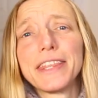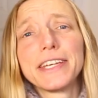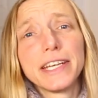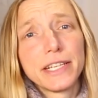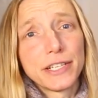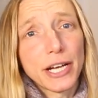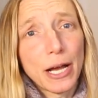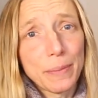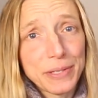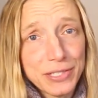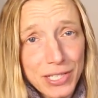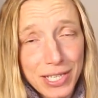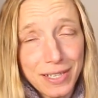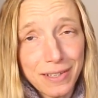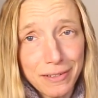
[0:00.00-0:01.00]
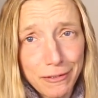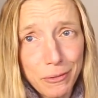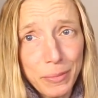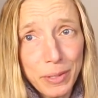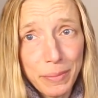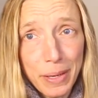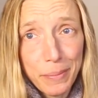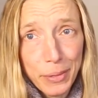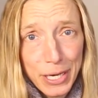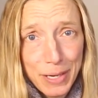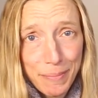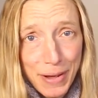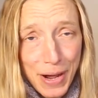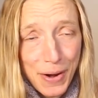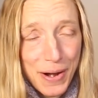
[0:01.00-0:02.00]
the day job has taken a little bit of my
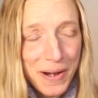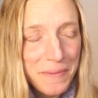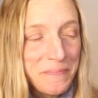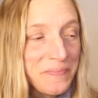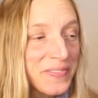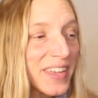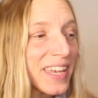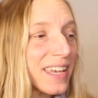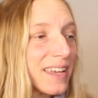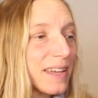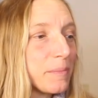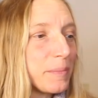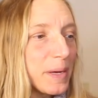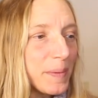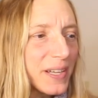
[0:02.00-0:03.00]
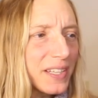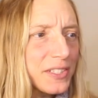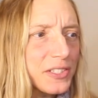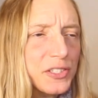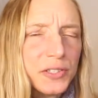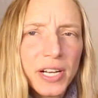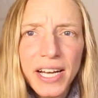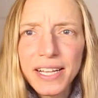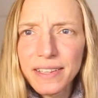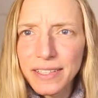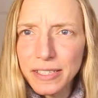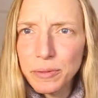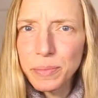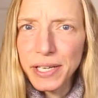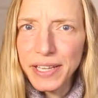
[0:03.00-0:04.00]
brain power maybe I'll just try a
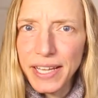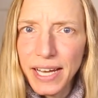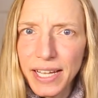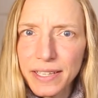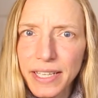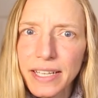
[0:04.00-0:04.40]
little bit of that.